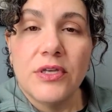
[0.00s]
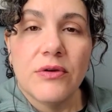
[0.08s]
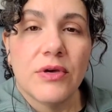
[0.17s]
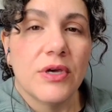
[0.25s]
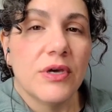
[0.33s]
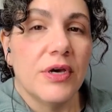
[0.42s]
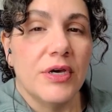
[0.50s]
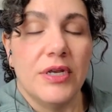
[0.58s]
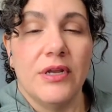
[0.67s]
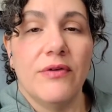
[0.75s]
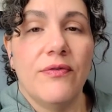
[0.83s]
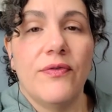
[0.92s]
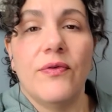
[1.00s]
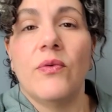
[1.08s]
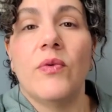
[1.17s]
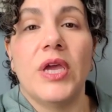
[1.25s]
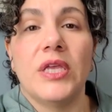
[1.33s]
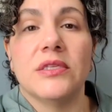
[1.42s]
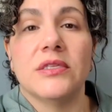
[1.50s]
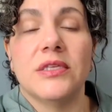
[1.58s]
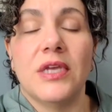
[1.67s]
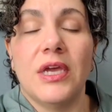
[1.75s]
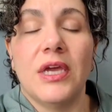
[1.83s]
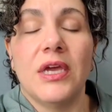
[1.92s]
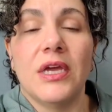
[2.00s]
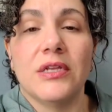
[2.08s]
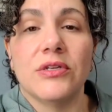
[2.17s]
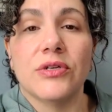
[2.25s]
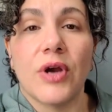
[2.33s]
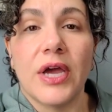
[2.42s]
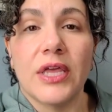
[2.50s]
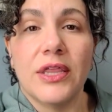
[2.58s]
You can kind of wait and see and try